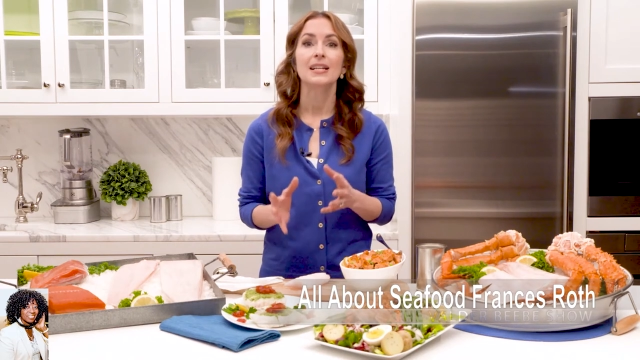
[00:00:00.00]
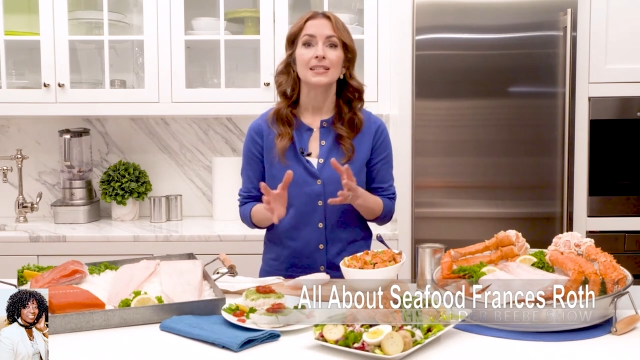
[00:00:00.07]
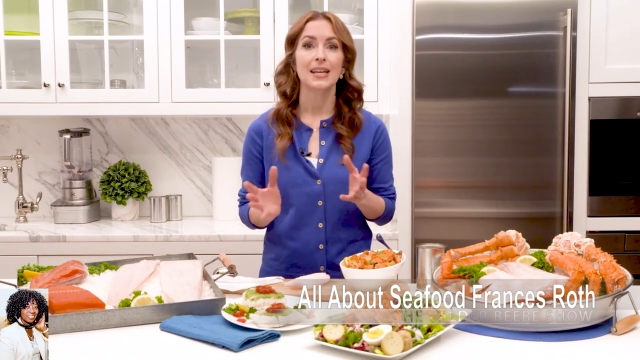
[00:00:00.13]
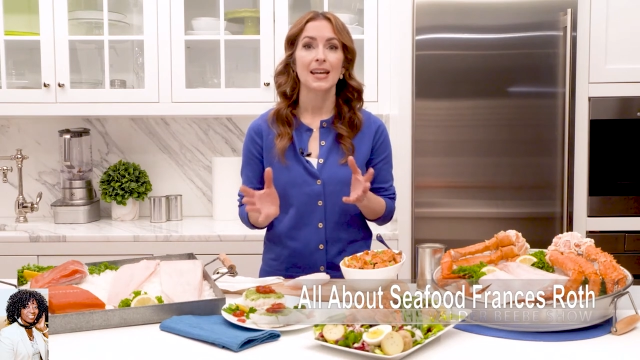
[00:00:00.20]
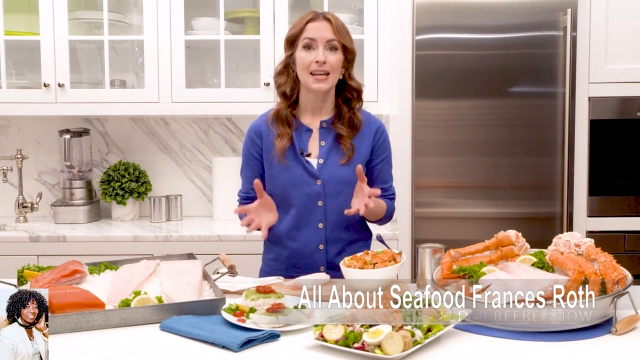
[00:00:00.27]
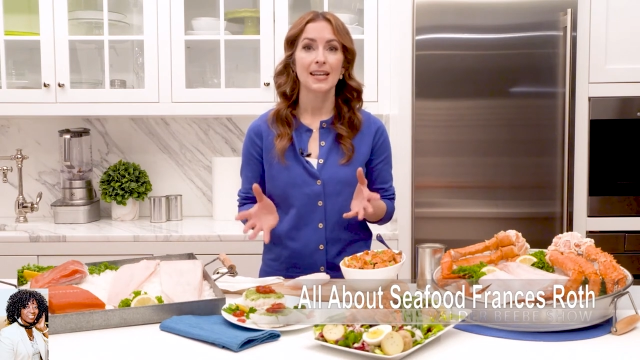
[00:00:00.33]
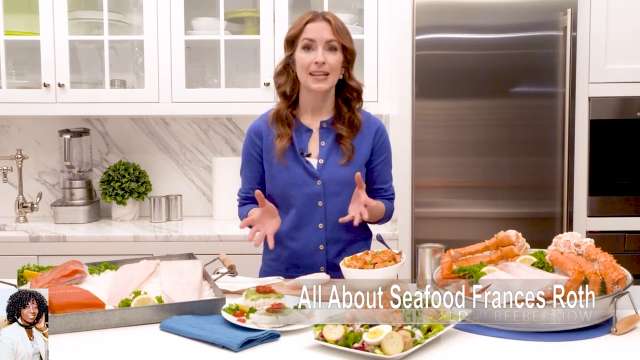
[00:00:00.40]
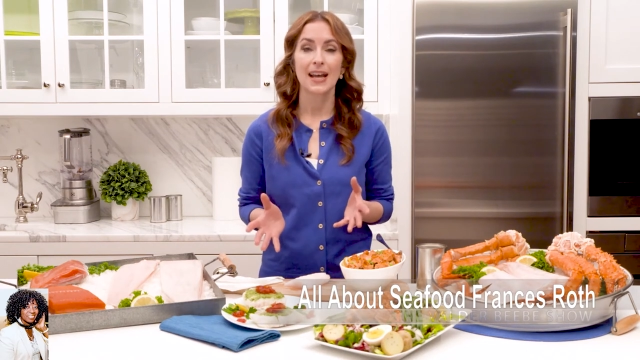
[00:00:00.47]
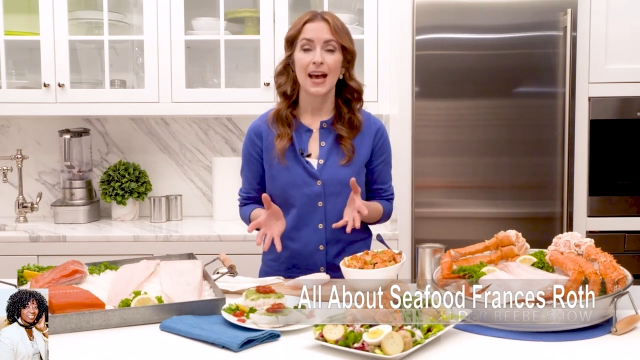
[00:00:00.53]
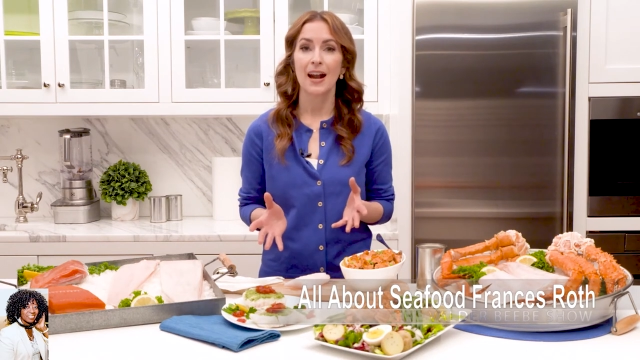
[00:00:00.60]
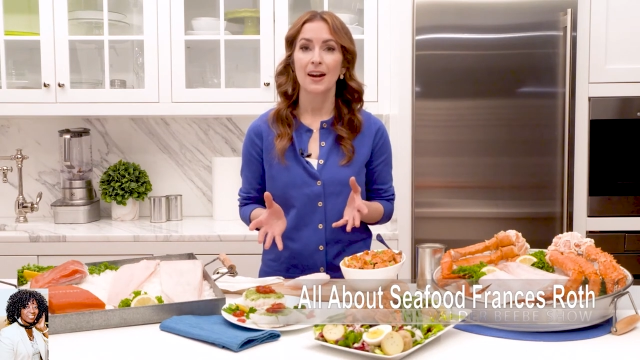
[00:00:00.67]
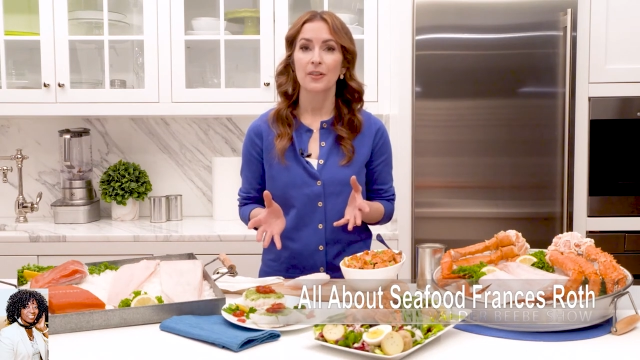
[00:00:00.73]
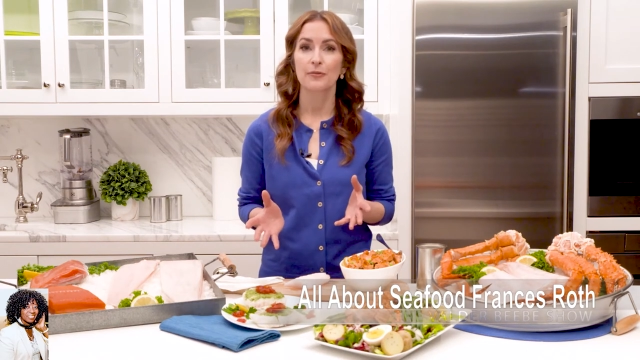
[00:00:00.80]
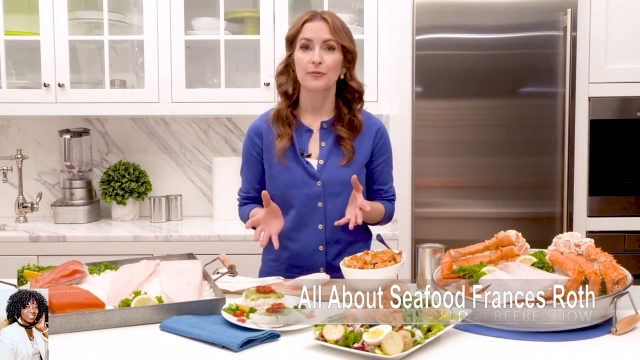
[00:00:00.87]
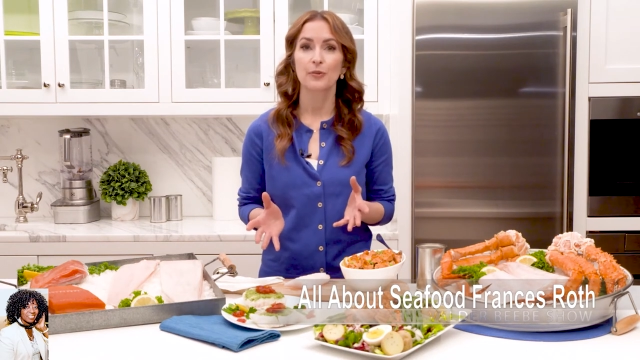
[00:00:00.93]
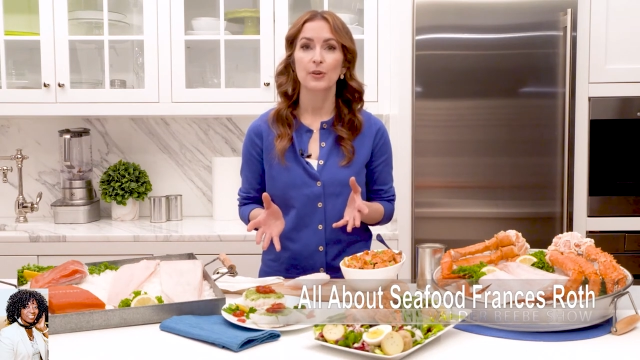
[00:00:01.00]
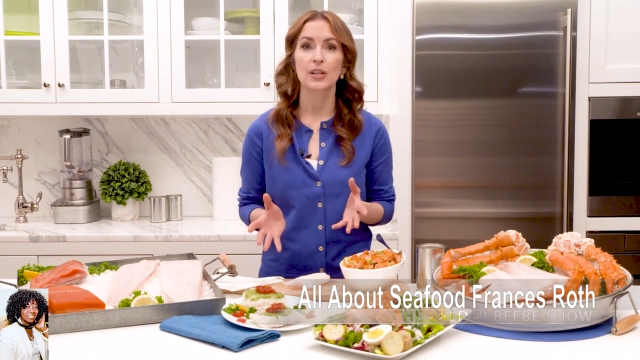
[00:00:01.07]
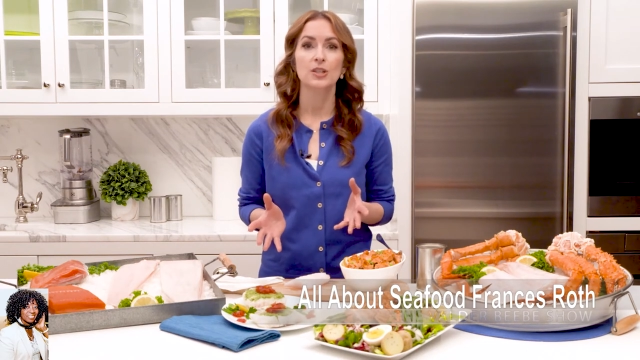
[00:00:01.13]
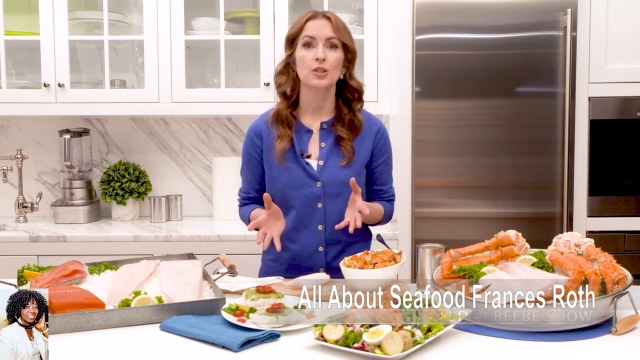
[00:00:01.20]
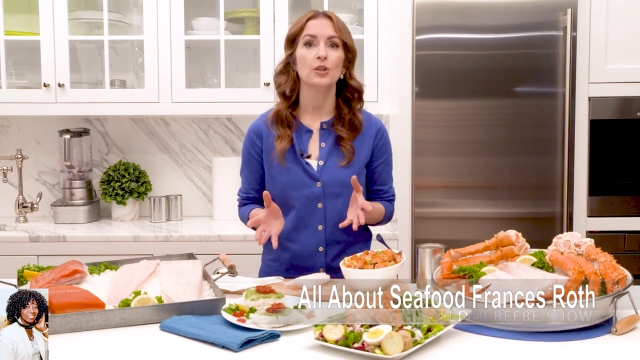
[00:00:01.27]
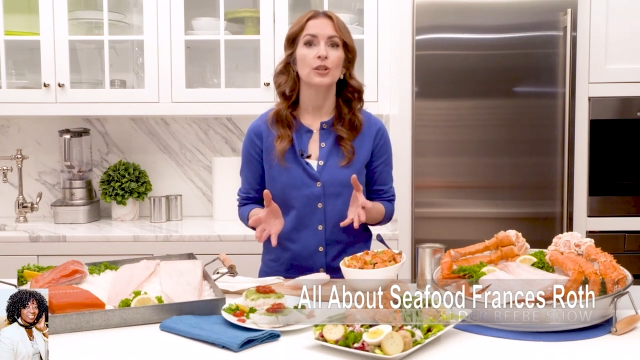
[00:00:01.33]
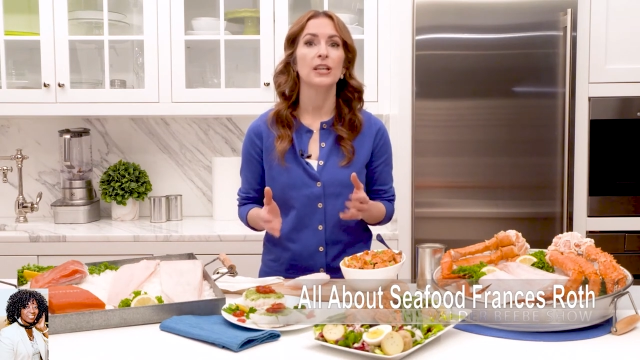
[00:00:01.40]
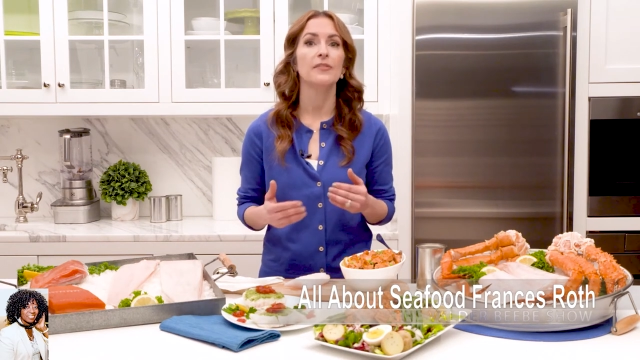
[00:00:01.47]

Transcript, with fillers: take it out of the freezer,